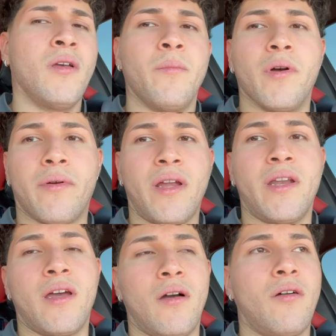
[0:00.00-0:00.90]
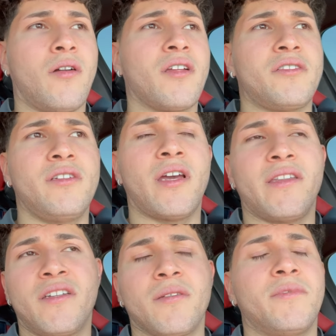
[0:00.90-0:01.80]
but right now, honestly, I
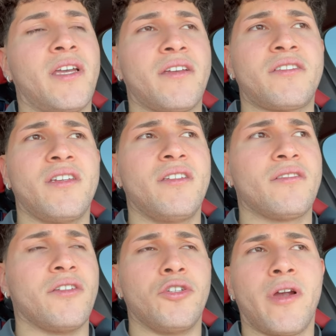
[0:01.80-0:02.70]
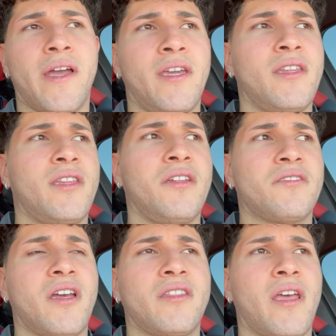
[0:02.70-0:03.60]
did some test hits on the Dragy and things
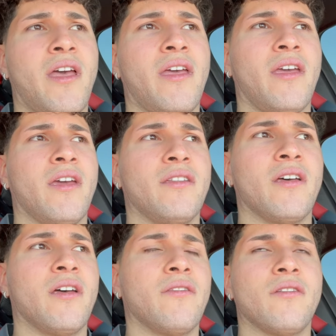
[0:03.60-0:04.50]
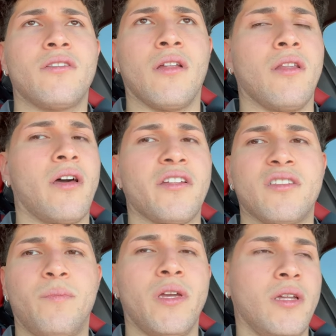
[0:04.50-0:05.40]
like that, and uh, there's a lot of
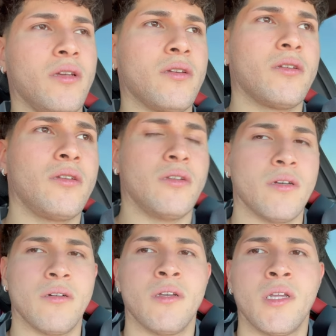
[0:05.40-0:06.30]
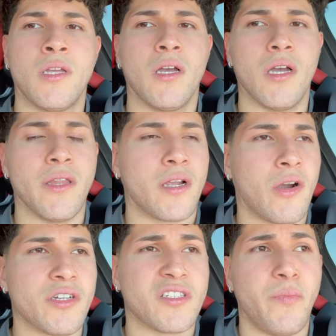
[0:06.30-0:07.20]
spinning, you know, uh, the
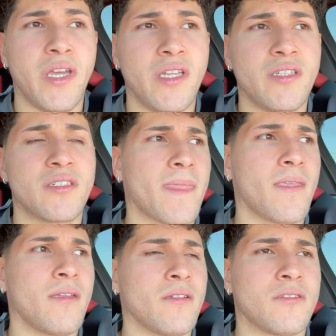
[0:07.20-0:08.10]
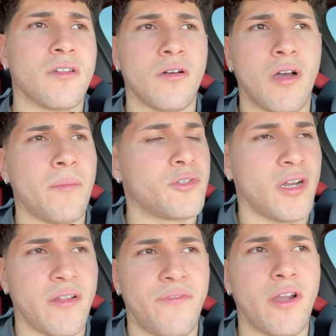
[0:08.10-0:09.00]
car spins, so I'm
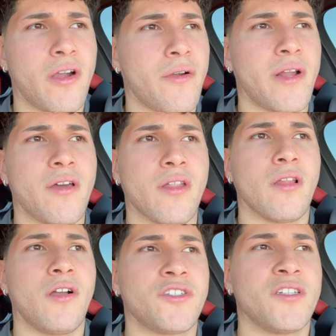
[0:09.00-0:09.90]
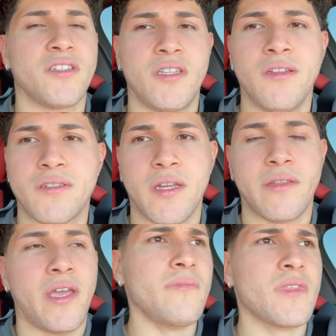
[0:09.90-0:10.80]
trying to figure out right now the launches and things like
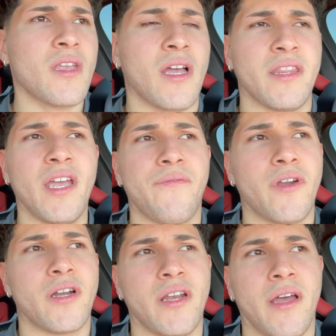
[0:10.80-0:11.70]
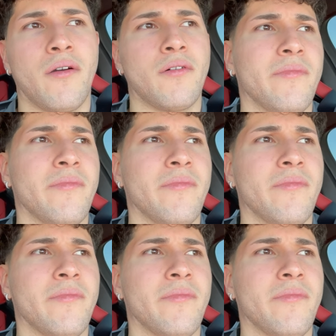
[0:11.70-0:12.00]
that. I think I figured it out.